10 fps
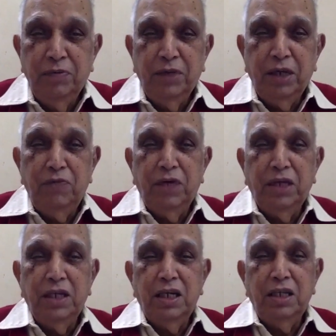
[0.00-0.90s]
that
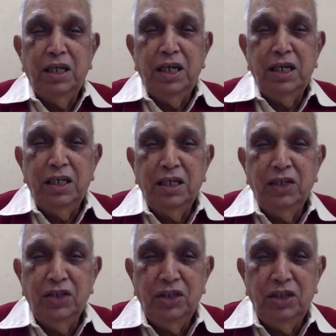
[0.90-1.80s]
Vyasaraja had
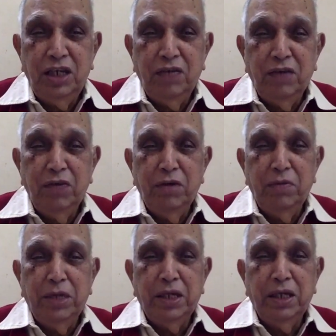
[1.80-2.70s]
insisted when he was
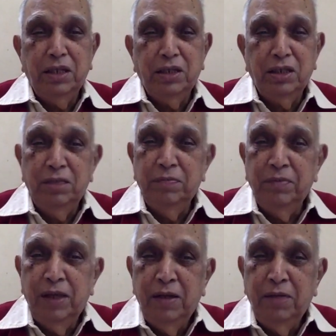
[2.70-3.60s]
making the
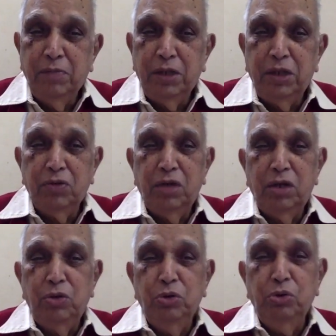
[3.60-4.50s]
particular
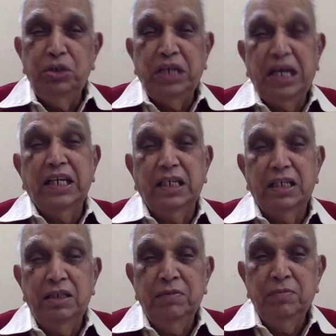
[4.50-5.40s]
huge tank,
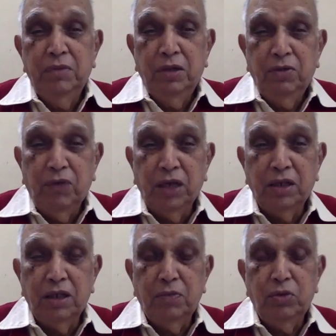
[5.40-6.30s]

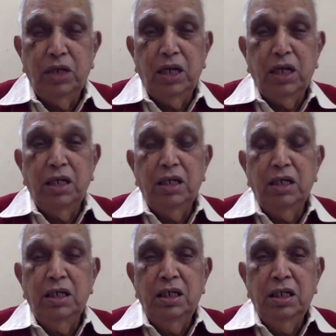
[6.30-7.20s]
Vyasasamudra,
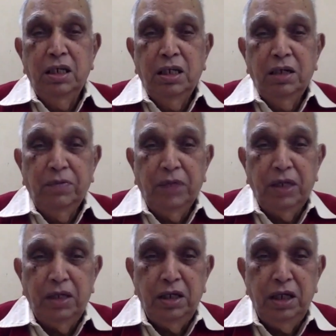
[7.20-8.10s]
that
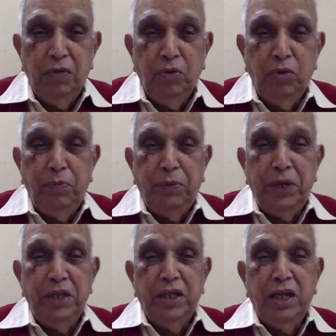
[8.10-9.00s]
he would
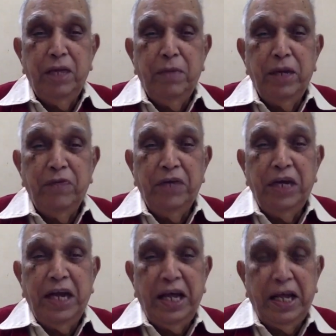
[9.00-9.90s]
pay the labor every
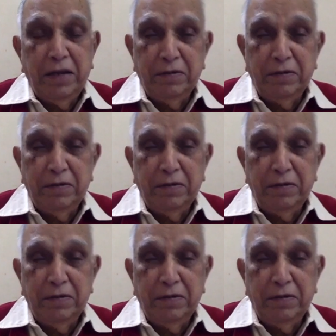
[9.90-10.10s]
day.